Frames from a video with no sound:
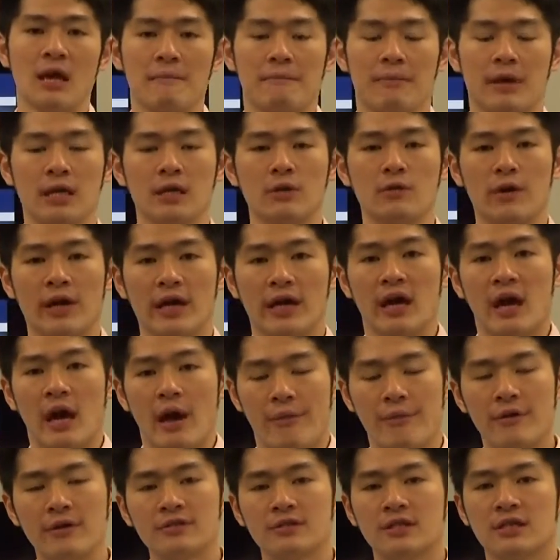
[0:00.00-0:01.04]
By the way,
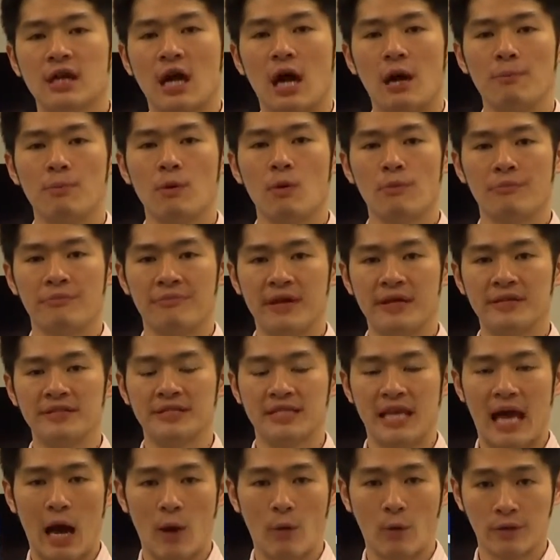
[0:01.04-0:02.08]
there's a couple of
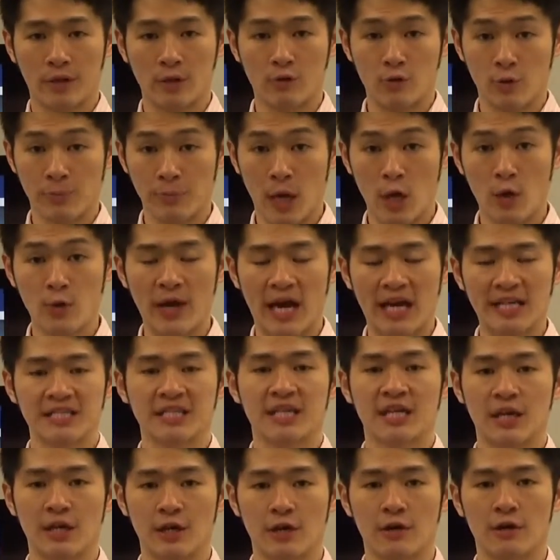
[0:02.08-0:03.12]
things I want to remind you guys
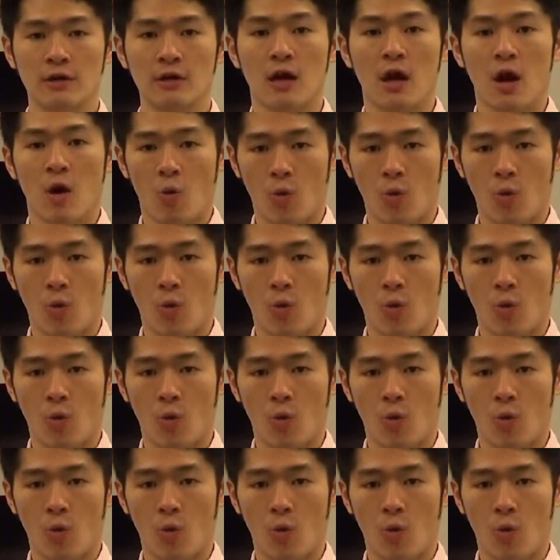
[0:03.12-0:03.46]
here.